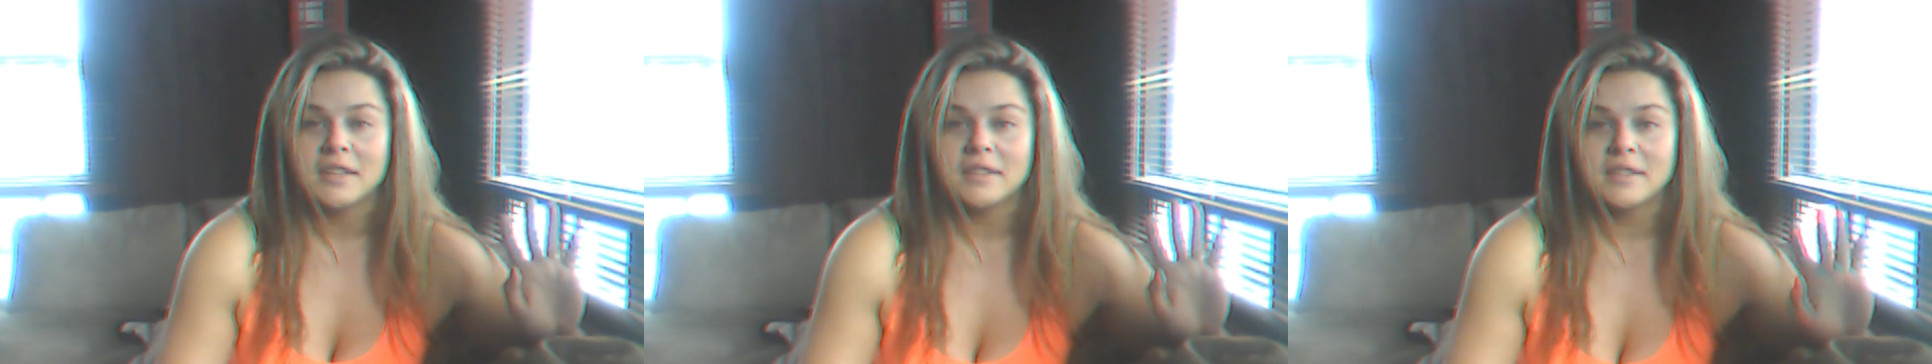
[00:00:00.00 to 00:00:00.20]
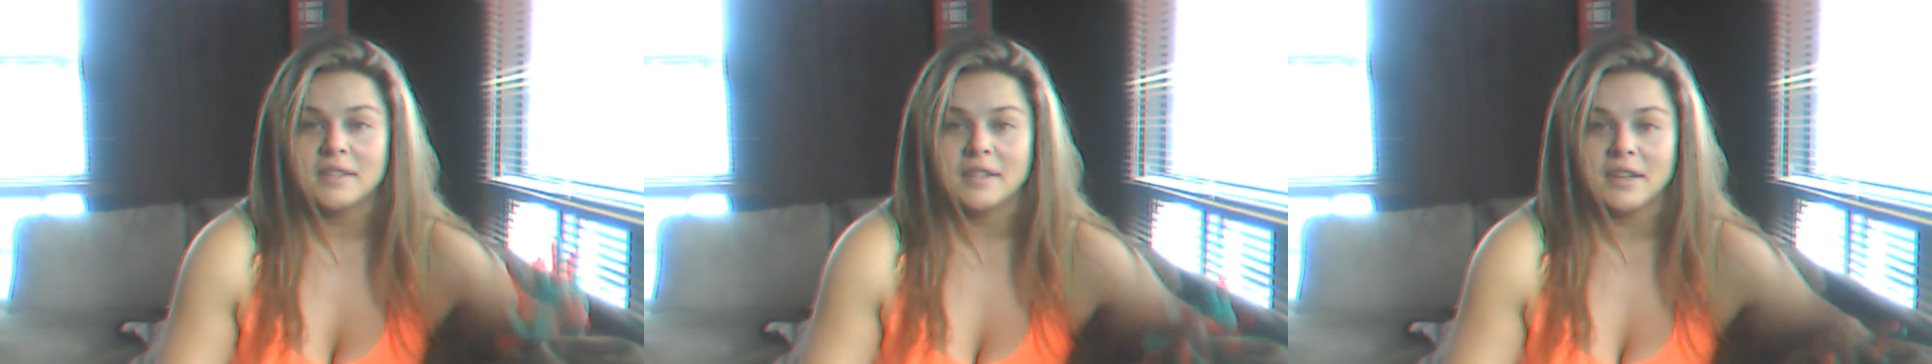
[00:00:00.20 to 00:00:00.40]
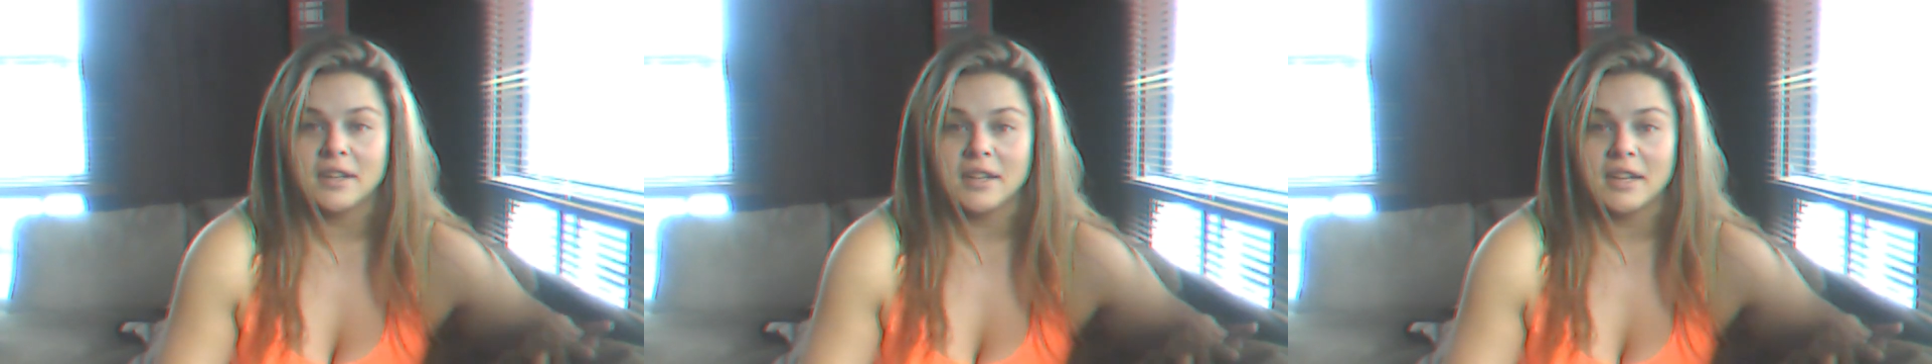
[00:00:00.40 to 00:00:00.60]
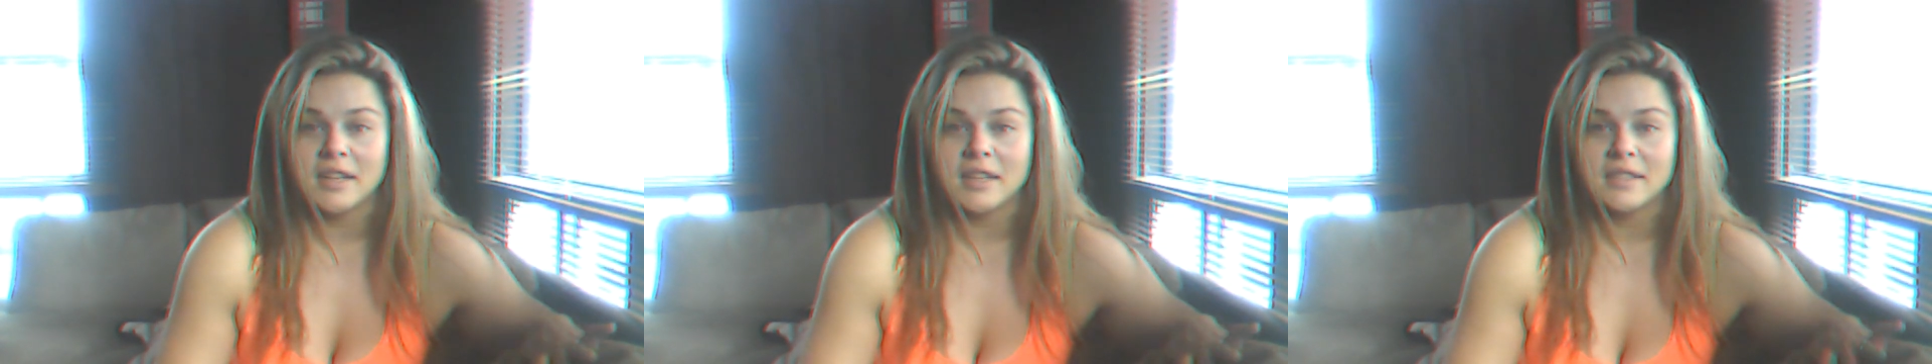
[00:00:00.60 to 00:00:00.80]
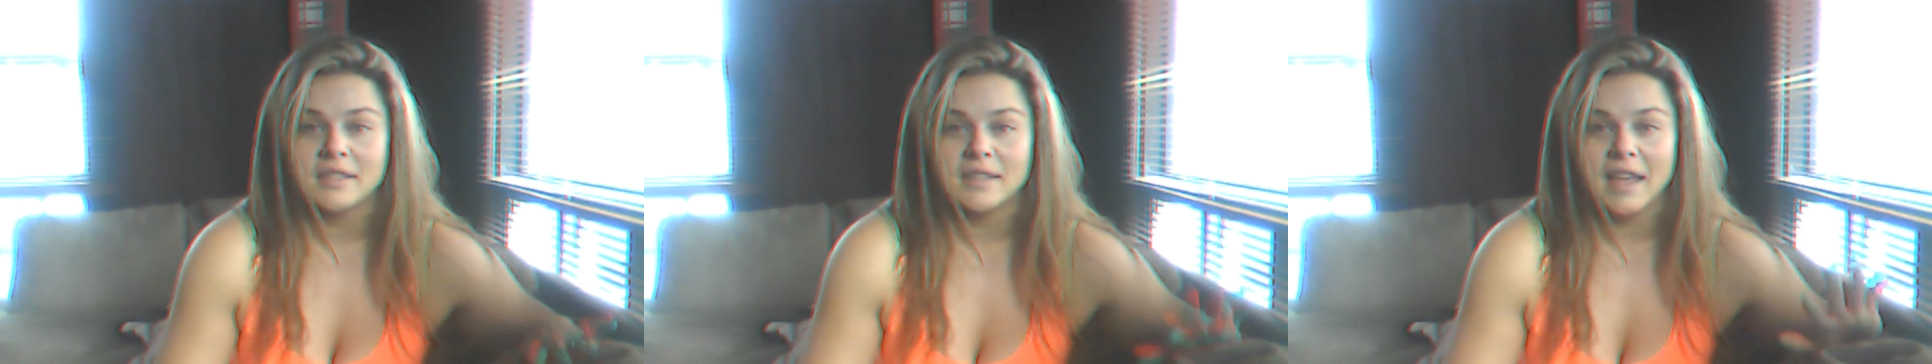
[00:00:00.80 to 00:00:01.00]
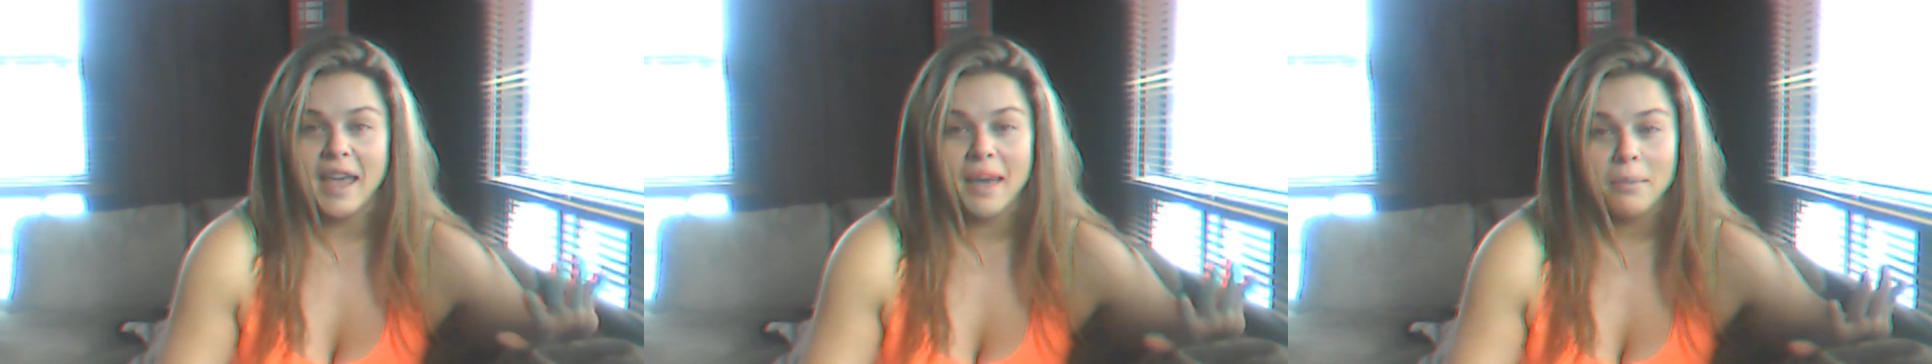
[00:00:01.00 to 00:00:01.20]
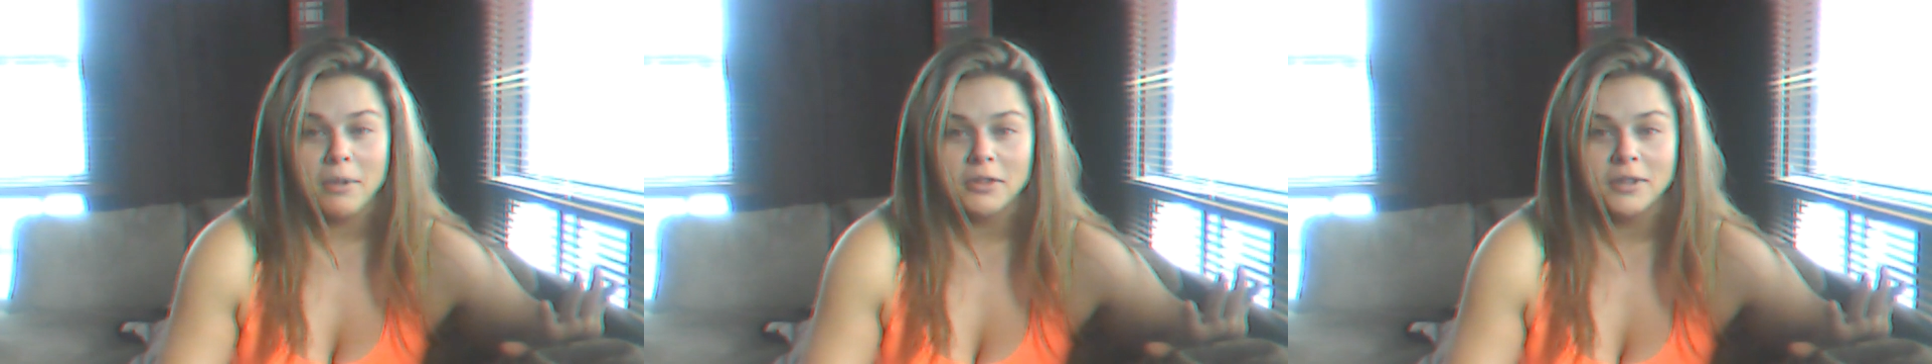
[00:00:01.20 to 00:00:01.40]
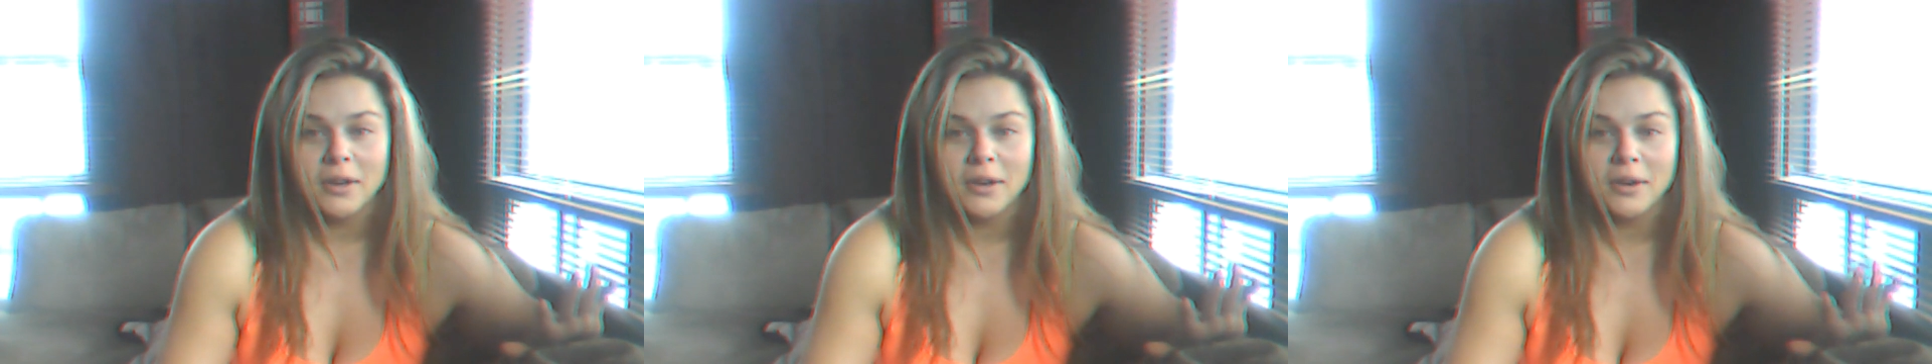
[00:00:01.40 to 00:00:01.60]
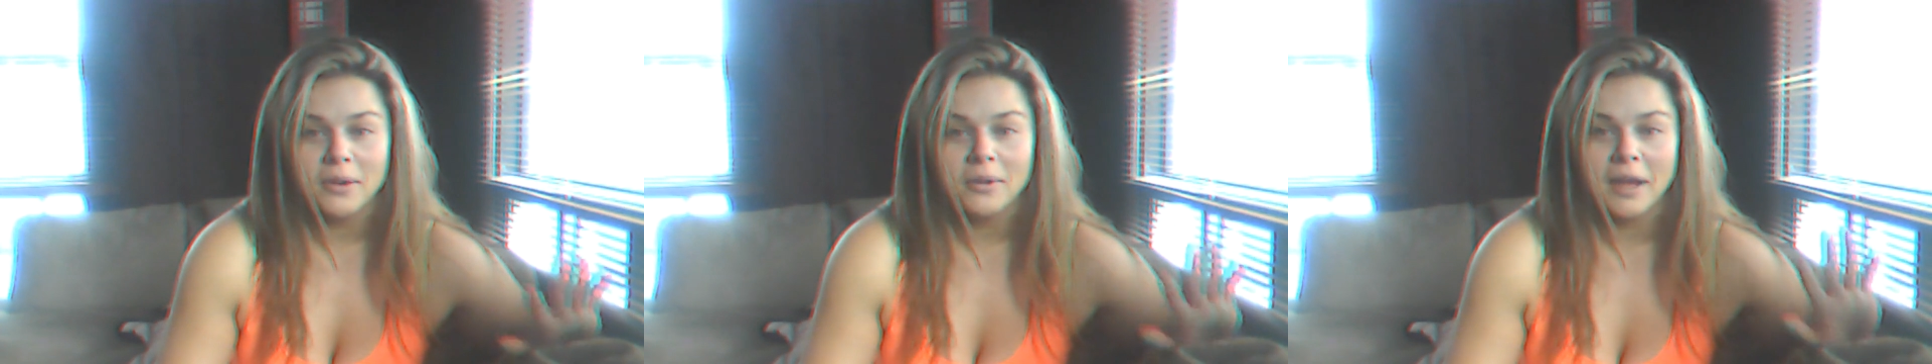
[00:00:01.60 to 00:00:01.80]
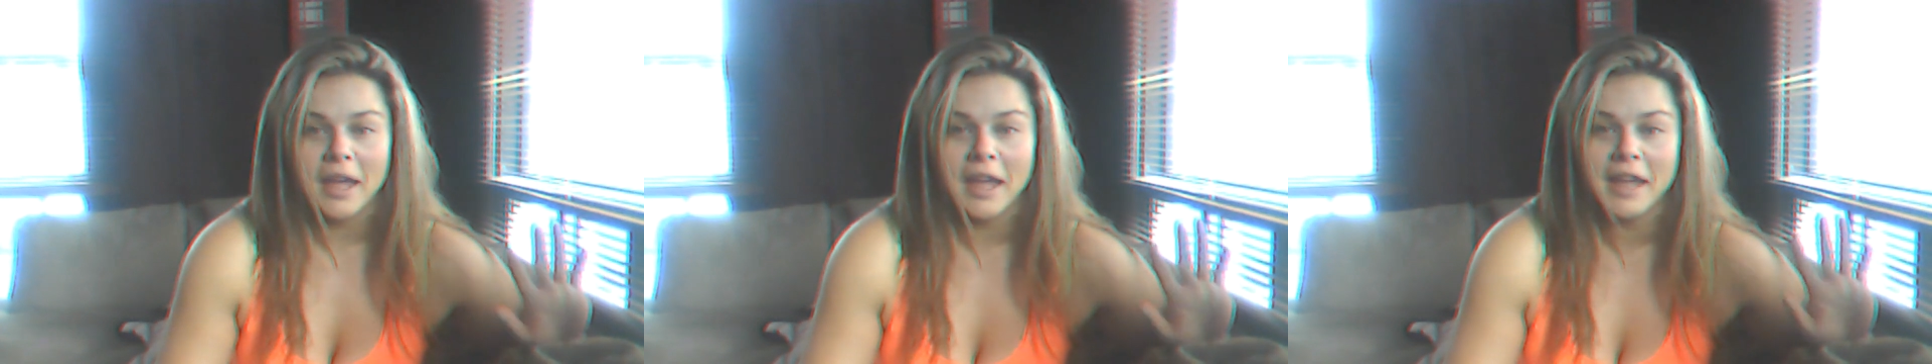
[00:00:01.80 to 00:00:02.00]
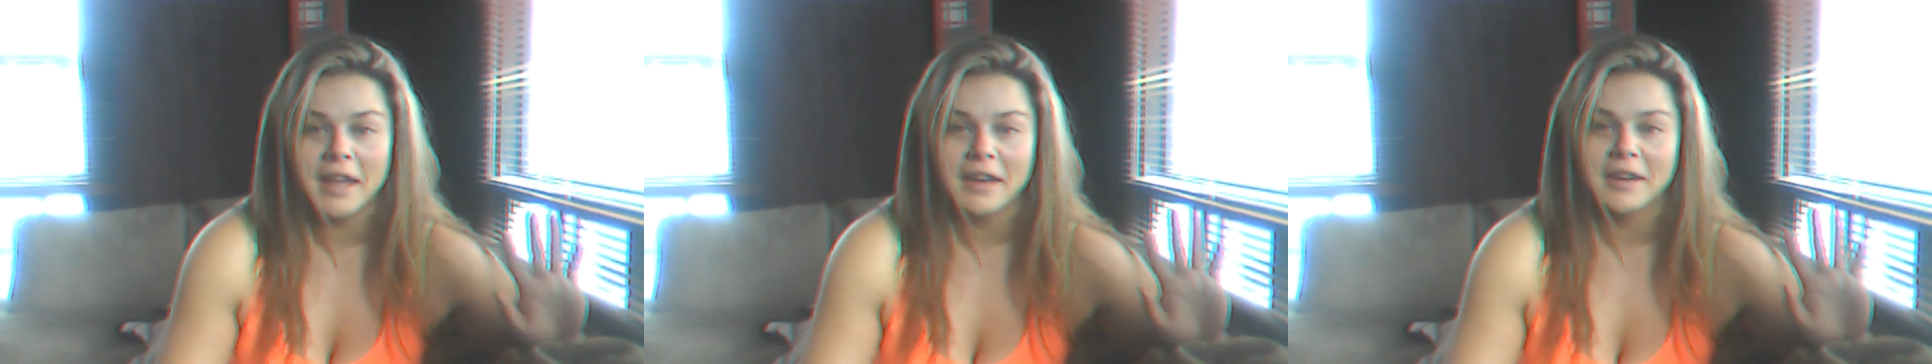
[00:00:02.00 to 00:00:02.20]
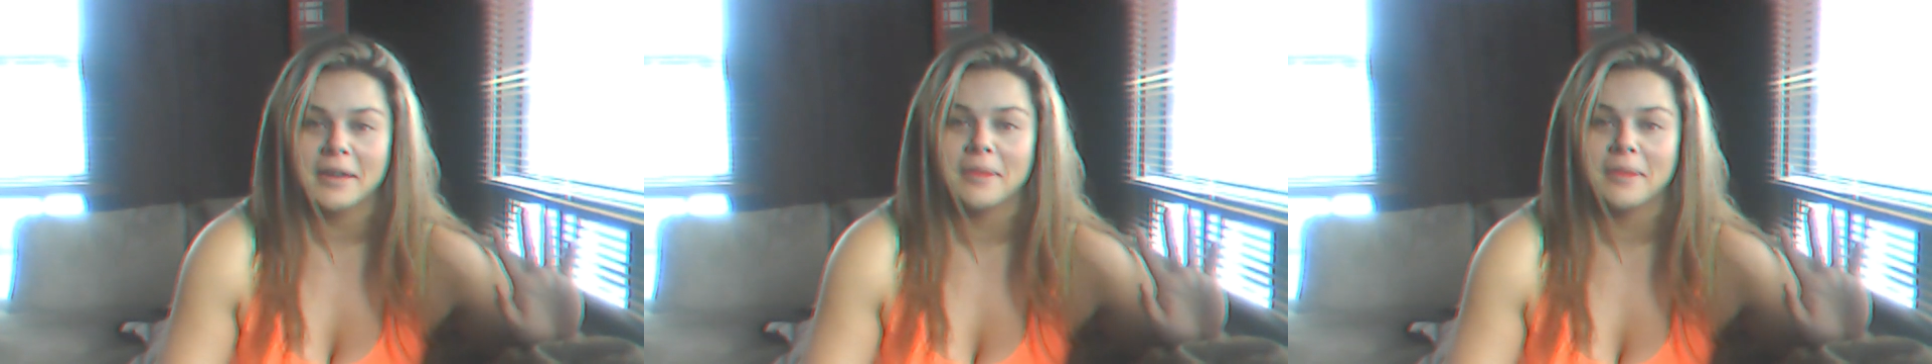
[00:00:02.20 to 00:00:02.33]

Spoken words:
serious camel toe and